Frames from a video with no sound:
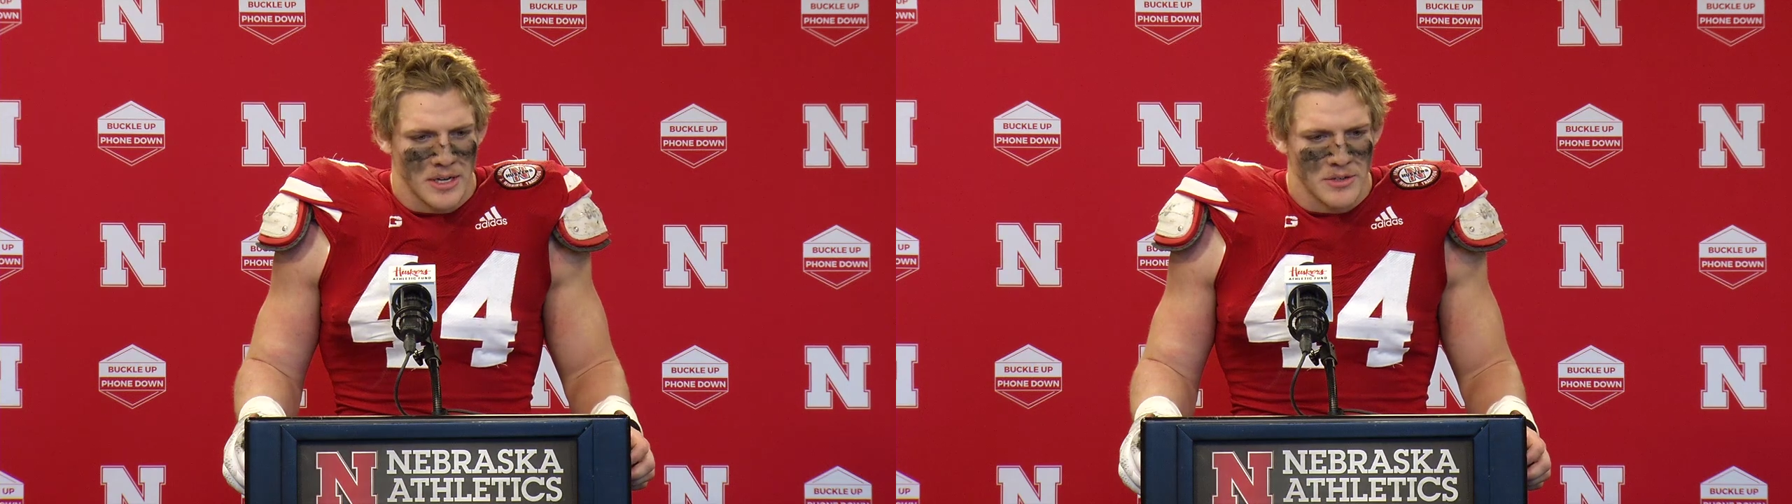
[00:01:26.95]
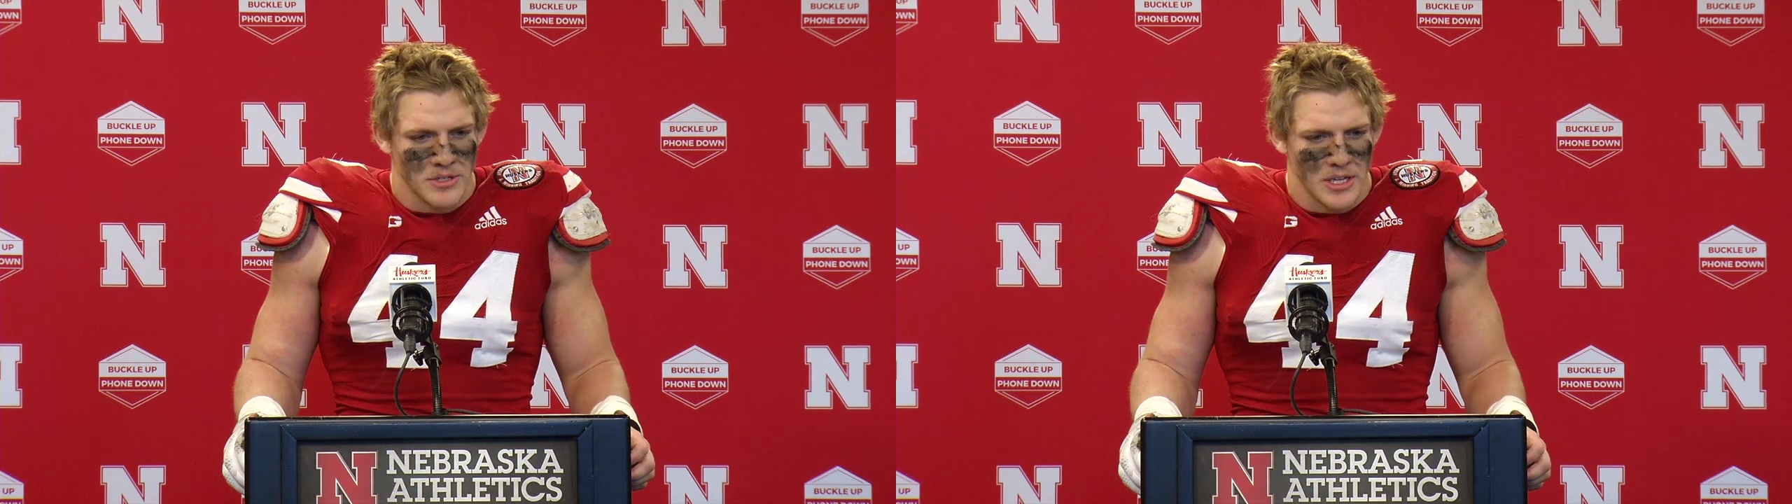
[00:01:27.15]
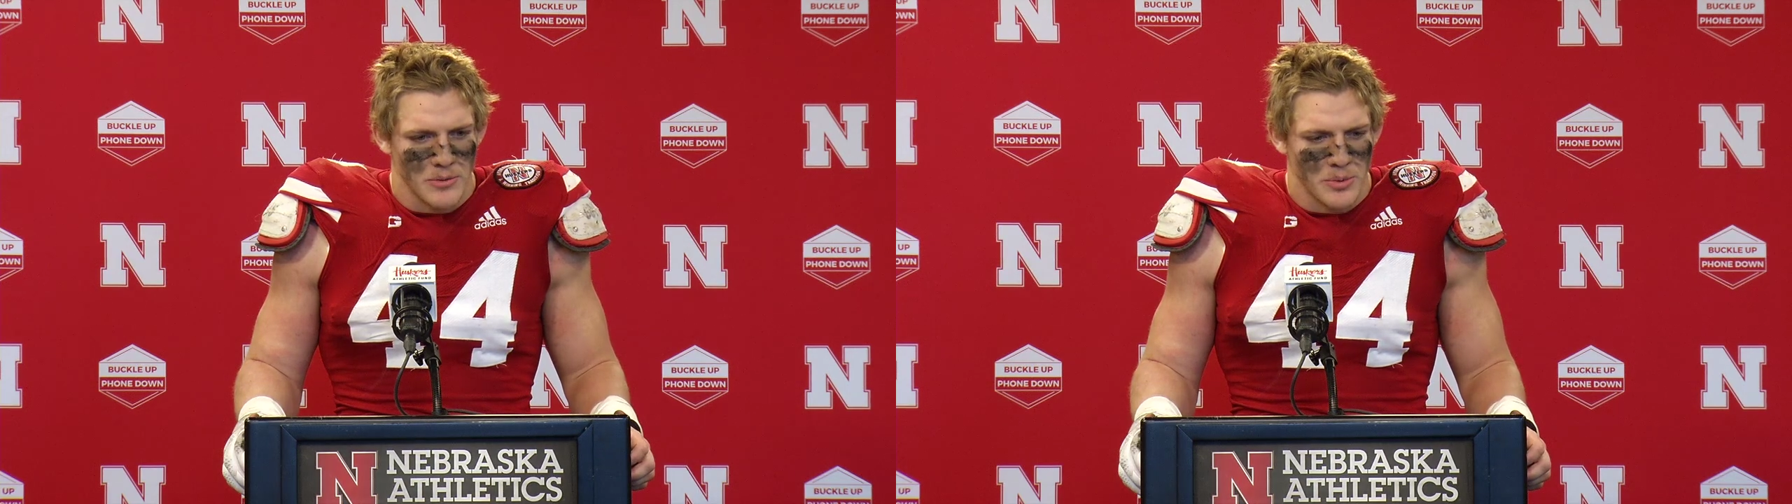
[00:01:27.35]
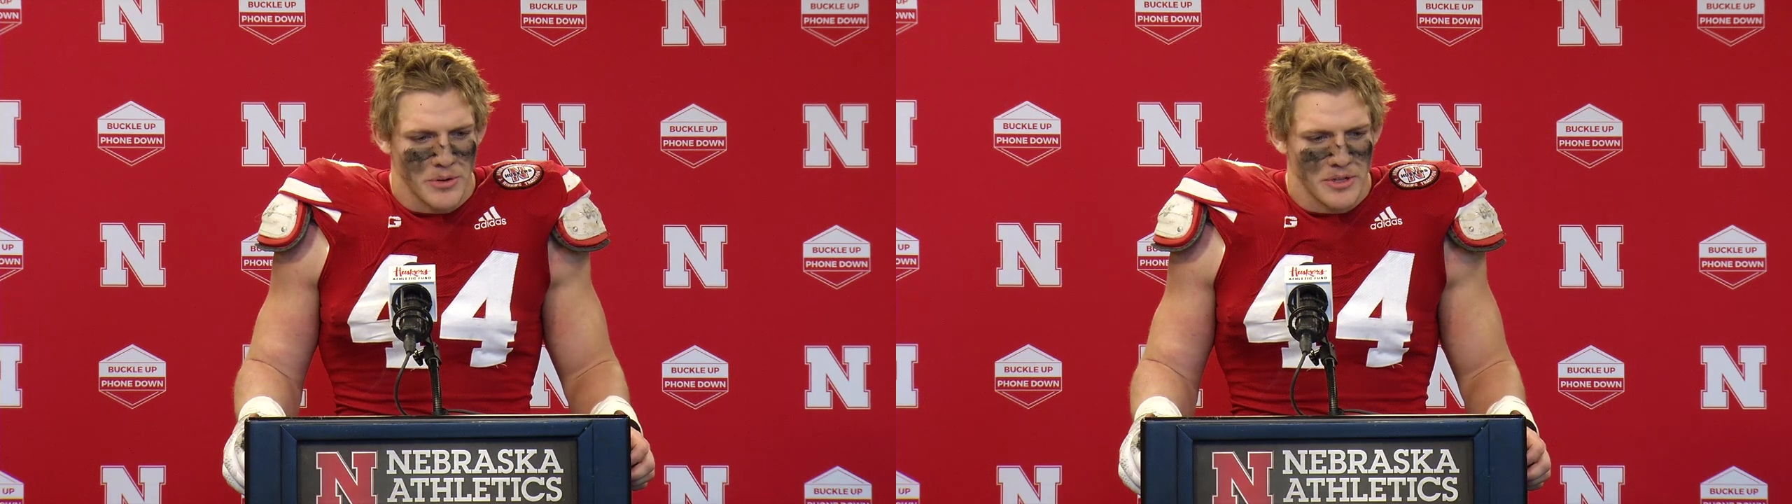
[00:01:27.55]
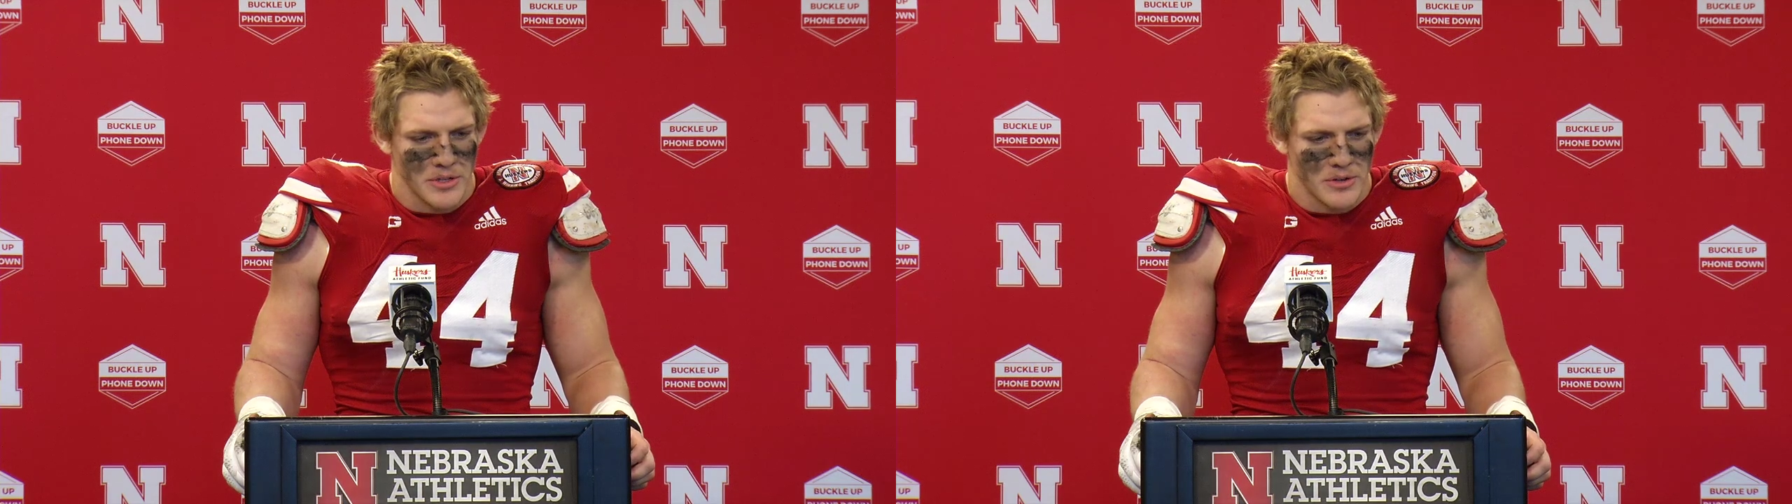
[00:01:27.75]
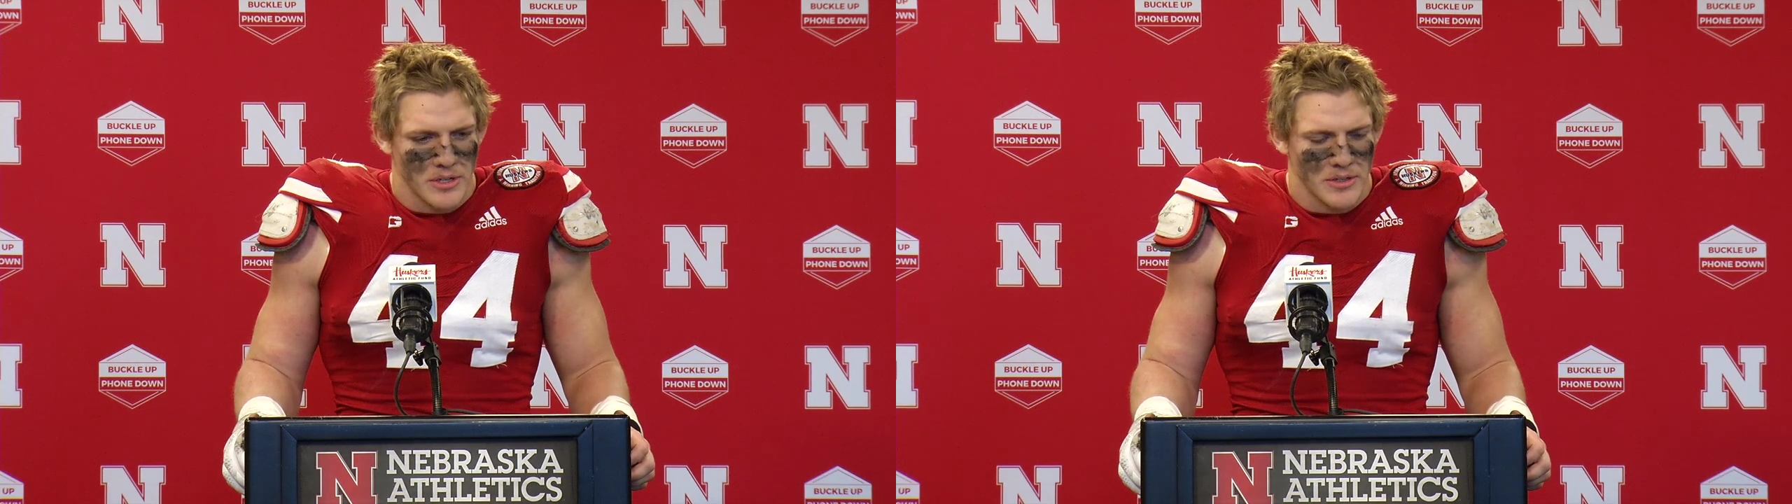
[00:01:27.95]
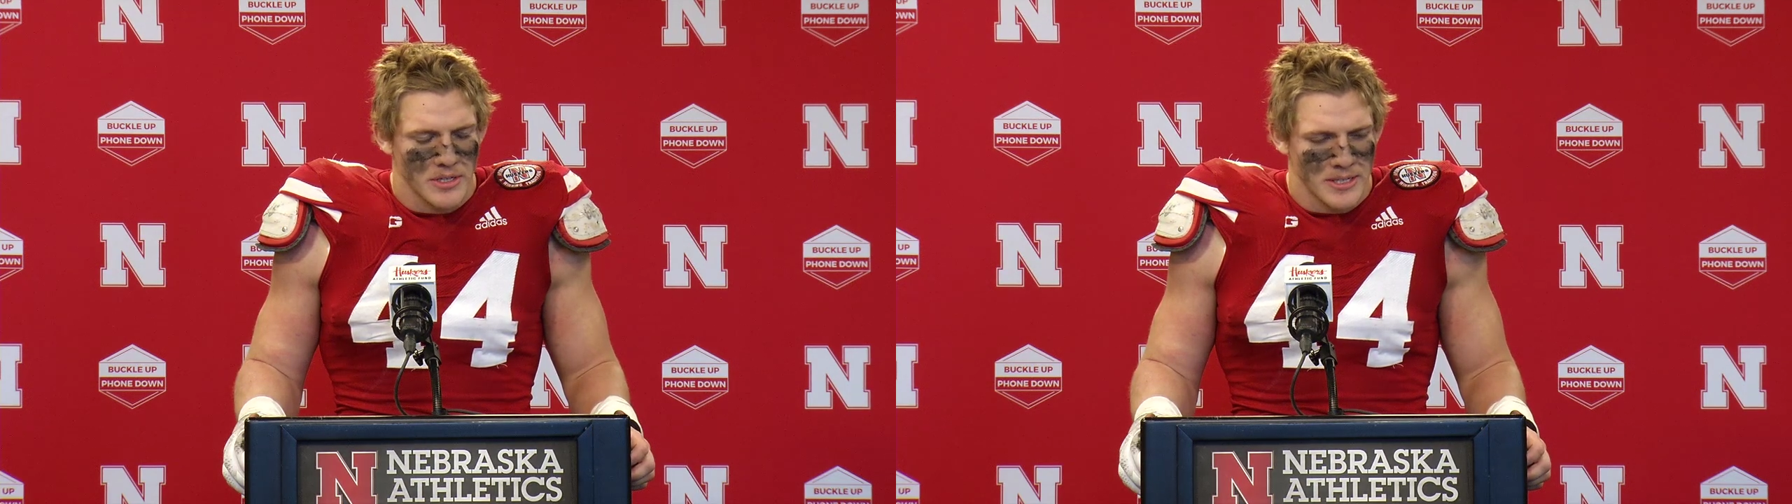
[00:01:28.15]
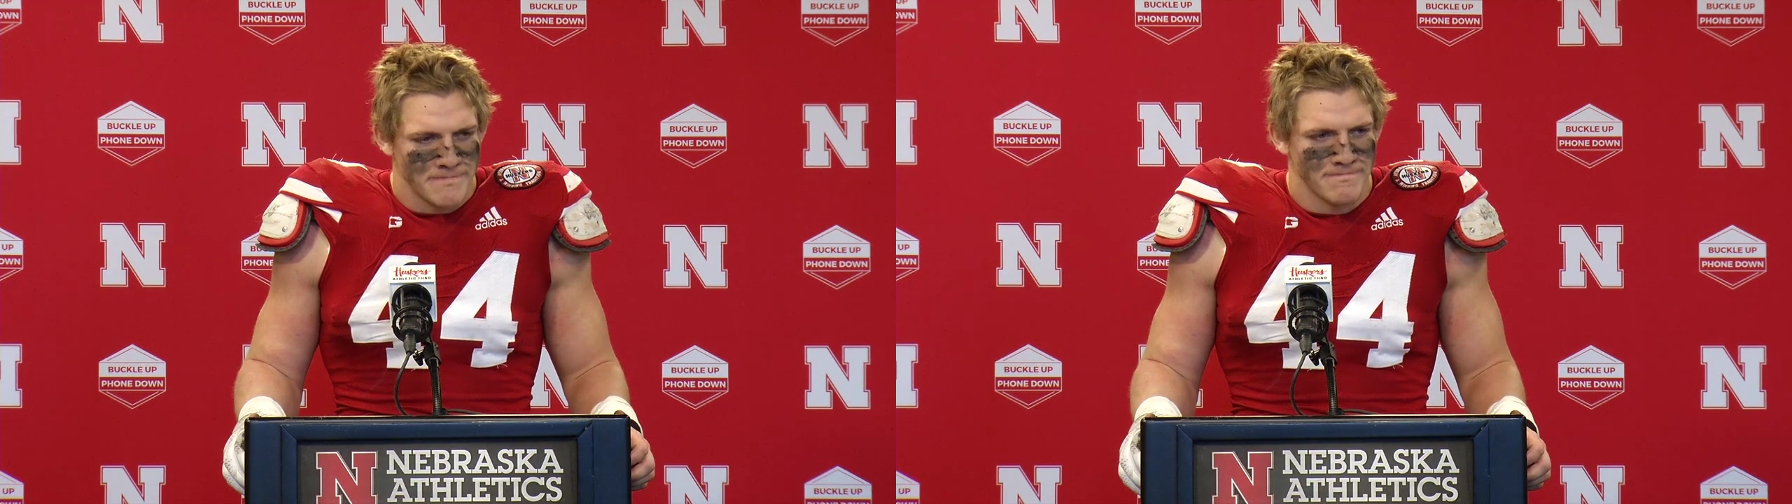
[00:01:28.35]
understand that we probably have to go out there
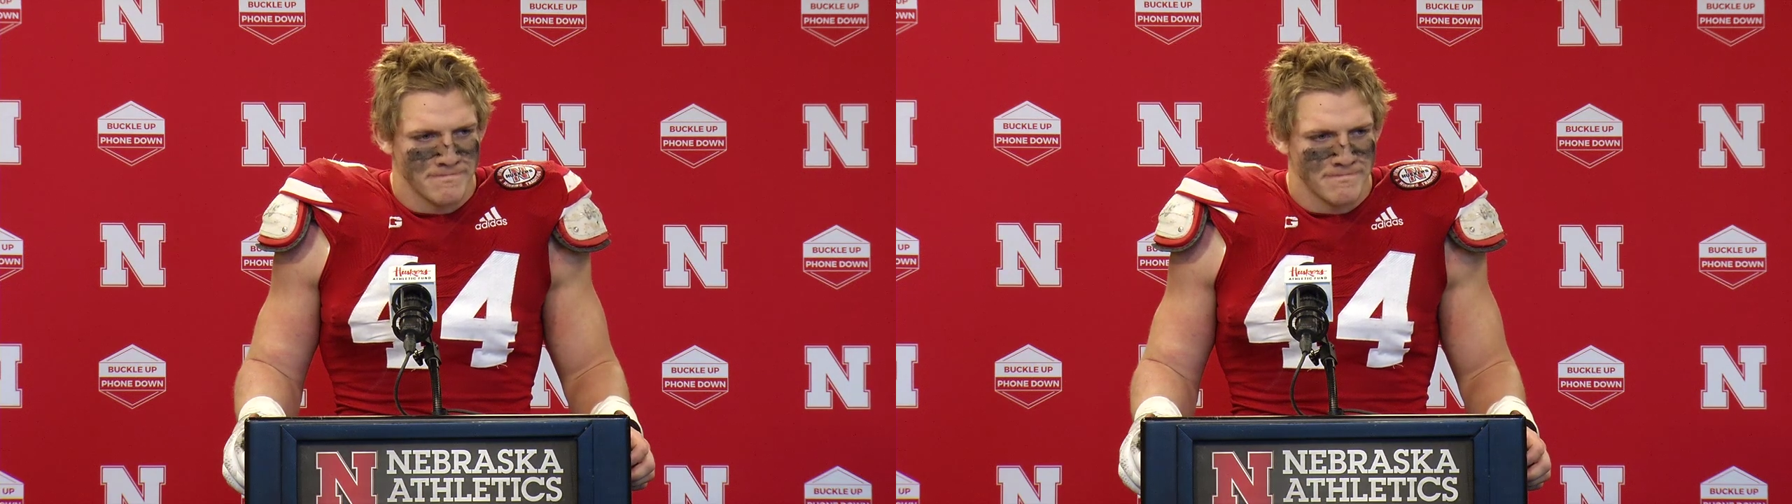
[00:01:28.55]
again.